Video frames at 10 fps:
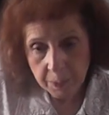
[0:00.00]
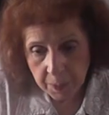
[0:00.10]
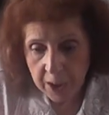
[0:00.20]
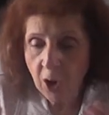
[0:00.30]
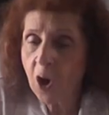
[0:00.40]

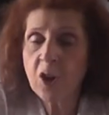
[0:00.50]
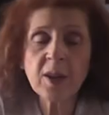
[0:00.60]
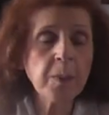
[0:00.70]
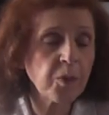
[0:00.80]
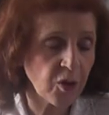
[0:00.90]
being called
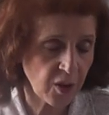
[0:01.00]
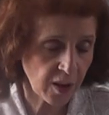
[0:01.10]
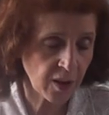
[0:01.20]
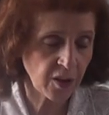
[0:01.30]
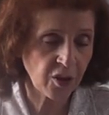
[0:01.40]
up to
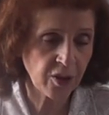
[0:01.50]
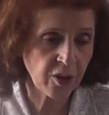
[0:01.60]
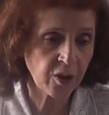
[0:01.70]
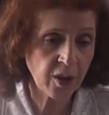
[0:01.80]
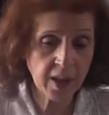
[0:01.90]
the to
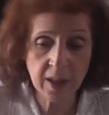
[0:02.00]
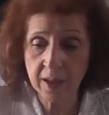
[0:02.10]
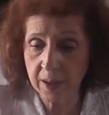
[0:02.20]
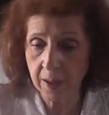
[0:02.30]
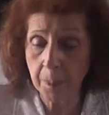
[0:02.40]

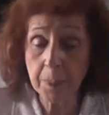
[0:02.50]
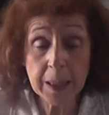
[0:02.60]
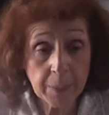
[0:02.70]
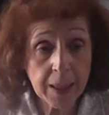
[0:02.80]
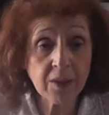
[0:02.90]
the
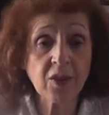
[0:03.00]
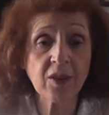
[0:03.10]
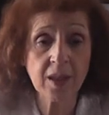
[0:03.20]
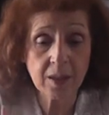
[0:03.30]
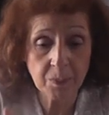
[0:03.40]
bima to
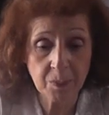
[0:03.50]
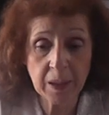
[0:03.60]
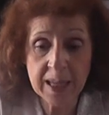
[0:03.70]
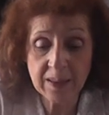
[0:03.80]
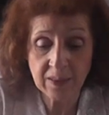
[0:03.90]
the
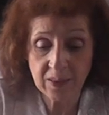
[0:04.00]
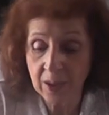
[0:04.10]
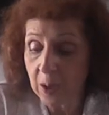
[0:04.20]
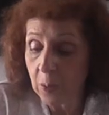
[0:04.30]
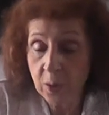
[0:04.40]
place
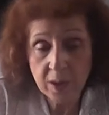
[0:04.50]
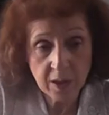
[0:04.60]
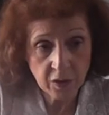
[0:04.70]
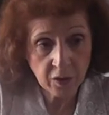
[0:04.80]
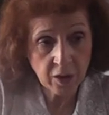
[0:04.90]
where
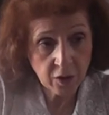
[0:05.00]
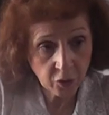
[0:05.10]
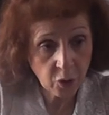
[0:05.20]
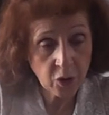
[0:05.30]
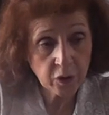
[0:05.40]
the, the
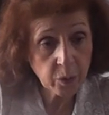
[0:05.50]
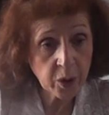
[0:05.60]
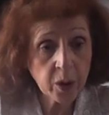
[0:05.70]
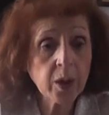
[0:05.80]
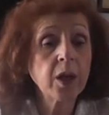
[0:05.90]
scrolls
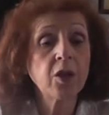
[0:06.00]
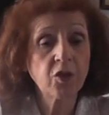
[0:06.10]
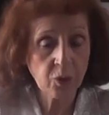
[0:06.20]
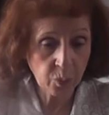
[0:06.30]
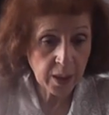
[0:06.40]
were
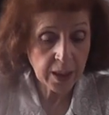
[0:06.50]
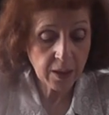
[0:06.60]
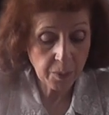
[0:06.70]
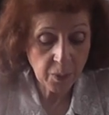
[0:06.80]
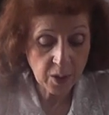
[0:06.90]
to
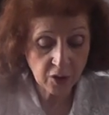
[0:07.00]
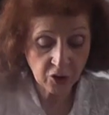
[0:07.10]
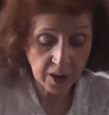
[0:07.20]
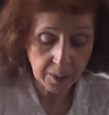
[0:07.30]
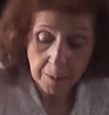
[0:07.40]
read the
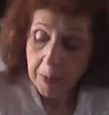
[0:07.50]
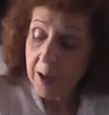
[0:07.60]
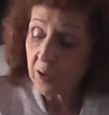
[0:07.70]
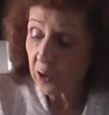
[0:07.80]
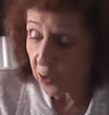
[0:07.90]
portion.
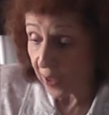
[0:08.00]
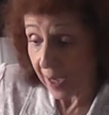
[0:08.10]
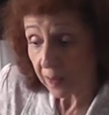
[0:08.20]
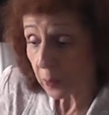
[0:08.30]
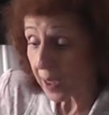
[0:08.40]
So
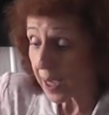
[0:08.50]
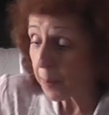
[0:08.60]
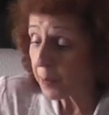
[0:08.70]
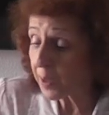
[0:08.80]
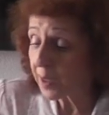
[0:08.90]
that's what
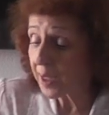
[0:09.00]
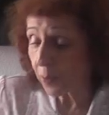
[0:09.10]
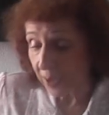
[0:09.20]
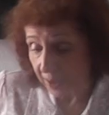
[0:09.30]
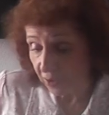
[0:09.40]
happened. He
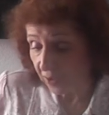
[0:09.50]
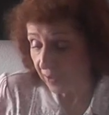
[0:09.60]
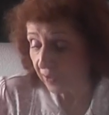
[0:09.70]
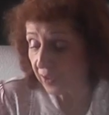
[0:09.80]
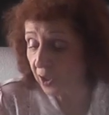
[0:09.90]
went into
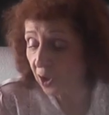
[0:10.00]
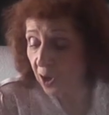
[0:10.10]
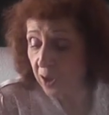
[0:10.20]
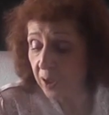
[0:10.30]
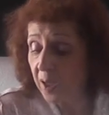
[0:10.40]
the
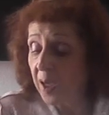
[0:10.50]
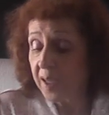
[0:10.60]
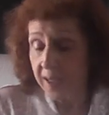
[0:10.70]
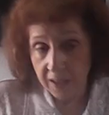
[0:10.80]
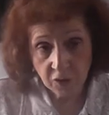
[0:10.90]
synagogue.
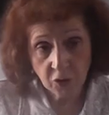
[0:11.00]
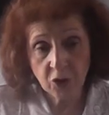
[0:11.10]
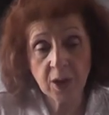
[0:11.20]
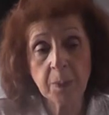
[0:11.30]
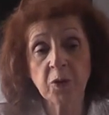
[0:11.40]
He
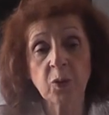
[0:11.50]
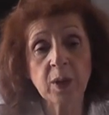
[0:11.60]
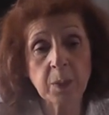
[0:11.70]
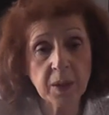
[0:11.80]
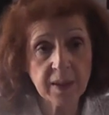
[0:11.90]
stood up to
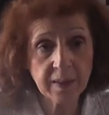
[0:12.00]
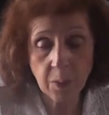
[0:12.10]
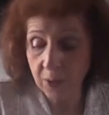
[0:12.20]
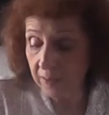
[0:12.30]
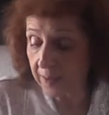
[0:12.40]
read because
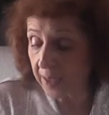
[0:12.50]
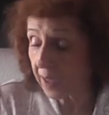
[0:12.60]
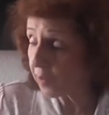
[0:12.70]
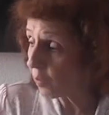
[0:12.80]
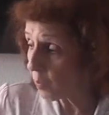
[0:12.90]
that was the
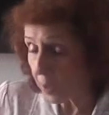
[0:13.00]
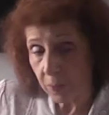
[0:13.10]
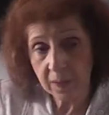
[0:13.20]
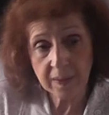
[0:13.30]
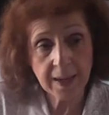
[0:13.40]
custom. They
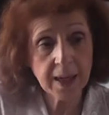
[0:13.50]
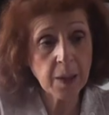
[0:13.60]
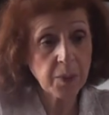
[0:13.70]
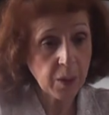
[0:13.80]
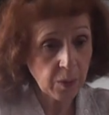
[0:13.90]
would stand
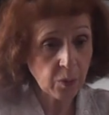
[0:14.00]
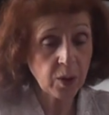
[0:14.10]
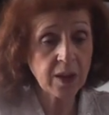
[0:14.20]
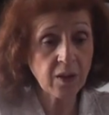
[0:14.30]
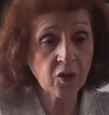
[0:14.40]
up, they would
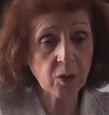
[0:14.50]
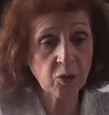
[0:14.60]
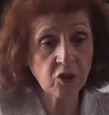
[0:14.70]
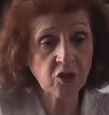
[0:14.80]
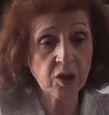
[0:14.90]
read the
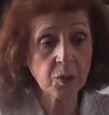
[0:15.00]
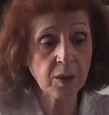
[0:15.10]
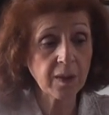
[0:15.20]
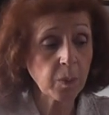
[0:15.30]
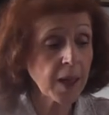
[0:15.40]
scripture showing
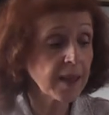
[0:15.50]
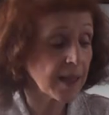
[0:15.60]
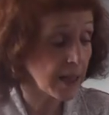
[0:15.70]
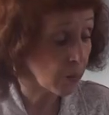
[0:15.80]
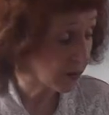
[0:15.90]
respect, and he